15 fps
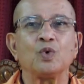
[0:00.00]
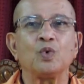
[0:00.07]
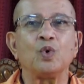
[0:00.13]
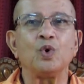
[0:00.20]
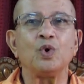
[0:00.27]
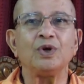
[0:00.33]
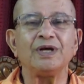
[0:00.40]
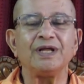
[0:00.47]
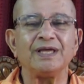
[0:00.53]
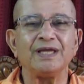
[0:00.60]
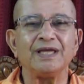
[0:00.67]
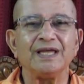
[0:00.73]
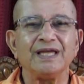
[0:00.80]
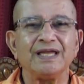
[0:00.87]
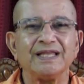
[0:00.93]

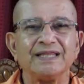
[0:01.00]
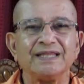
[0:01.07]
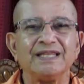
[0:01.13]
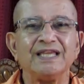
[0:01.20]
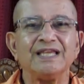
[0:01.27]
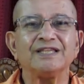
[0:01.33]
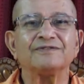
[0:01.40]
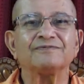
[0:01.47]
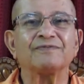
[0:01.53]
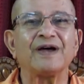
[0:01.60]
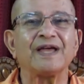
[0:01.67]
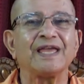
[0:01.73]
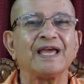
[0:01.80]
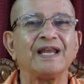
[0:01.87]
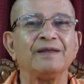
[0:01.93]
Only these
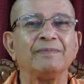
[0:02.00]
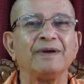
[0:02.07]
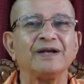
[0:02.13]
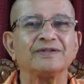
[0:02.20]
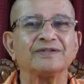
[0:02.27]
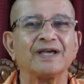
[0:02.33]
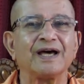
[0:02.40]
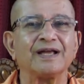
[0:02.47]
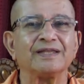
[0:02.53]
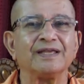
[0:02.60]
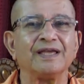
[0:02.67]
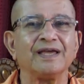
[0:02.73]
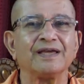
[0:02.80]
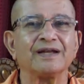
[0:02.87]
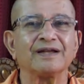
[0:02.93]
5 elements are
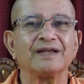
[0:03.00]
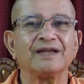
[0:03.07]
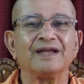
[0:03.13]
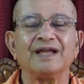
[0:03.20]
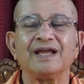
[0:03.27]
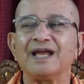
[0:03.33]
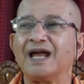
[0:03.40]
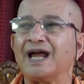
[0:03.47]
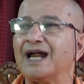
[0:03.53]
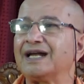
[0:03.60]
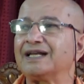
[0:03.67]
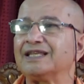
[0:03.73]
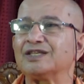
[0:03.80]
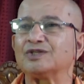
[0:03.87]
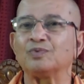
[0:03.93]
there,
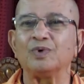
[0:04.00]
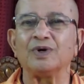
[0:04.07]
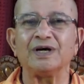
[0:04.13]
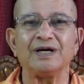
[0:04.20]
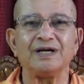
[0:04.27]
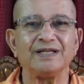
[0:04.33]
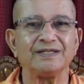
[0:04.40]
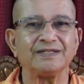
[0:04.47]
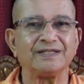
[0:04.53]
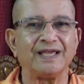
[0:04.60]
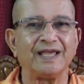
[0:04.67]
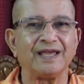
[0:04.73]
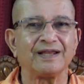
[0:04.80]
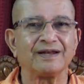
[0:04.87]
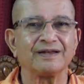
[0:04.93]
and this world is
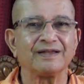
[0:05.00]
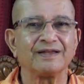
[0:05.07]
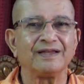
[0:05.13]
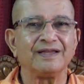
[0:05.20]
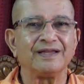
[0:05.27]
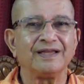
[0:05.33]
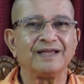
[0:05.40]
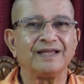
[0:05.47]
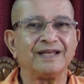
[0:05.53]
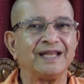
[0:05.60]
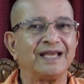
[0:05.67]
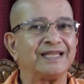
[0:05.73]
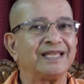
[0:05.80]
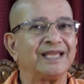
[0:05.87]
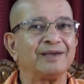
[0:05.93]
there,
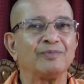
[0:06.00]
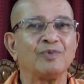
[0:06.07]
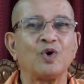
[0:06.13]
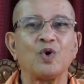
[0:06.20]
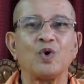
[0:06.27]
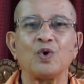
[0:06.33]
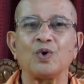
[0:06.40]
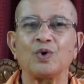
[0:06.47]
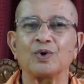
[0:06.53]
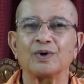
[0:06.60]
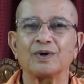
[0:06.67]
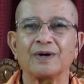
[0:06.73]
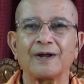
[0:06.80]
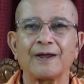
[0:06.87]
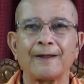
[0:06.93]
nothing more.
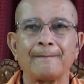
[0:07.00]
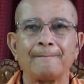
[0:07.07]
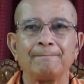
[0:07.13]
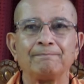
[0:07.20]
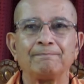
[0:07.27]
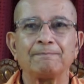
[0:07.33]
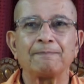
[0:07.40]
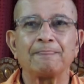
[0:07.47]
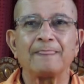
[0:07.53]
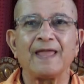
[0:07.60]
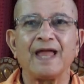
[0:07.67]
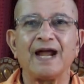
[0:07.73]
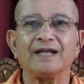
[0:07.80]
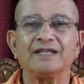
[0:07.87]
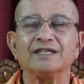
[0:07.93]

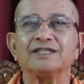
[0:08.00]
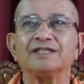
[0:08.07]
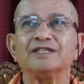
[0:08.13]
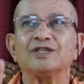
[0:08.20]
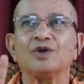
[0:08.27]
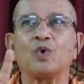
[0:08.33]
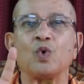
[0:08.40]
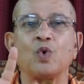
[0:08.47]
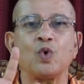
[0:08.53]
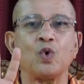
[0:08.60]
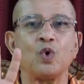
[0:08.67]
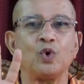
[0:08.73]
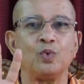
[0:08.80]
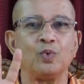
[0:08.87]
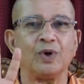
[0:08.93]
And this is the
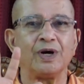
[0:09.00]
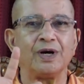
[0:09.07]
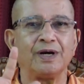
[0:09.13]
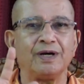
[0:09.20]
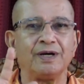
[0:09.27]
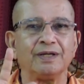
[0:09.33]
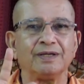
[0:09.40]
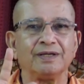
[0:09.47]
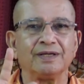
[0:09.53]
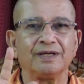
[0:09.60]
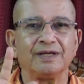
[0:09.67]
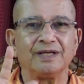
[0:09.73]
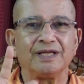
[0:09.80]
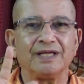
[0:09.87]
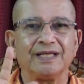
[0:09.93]
whole world
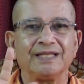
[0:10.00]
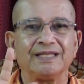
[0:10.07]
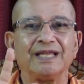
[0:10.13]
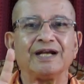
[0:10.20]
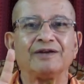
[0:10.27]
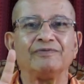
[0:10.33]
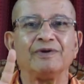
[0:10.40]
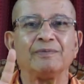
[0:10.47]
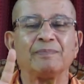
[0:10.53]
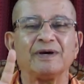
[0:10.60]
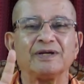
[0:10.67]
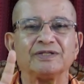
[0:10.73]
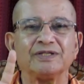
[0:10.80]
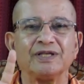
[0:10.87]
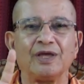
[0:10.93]
that we
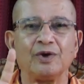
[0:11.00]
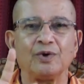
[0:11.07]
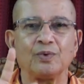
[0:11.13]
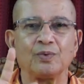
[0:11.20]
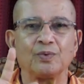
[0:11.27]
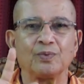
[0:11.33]
perceive.